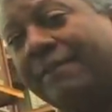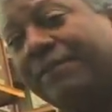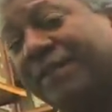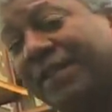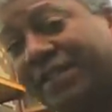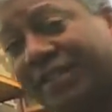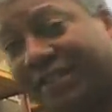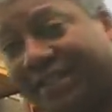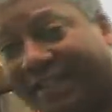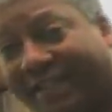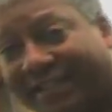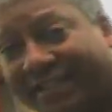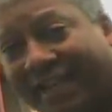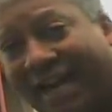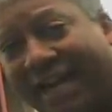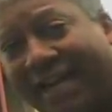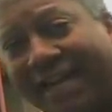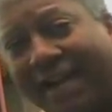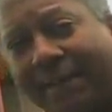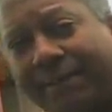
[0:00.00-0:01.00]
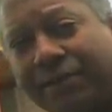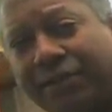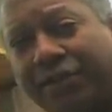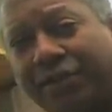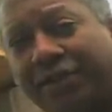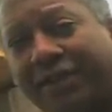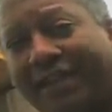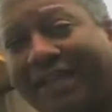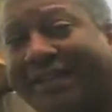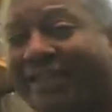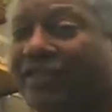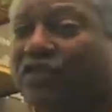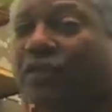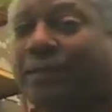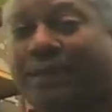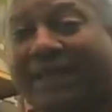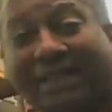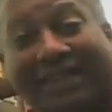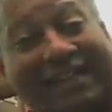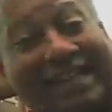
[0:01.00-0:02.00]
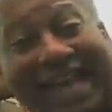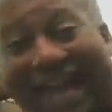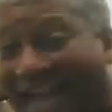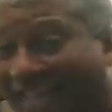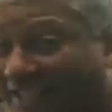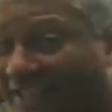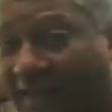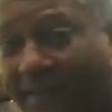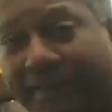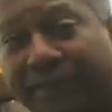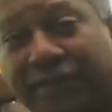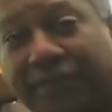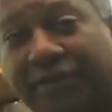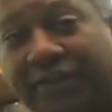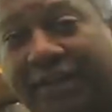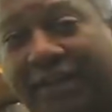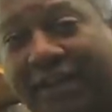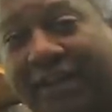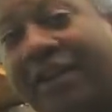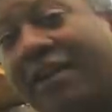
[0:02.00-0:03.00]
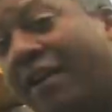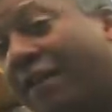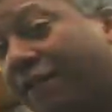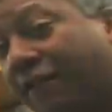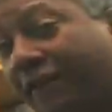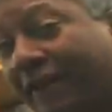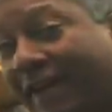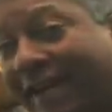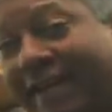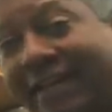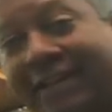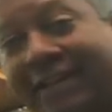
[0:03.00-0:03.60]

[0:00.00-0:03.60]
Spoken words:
This is an exciting opportunity. This will be the last opportunity for any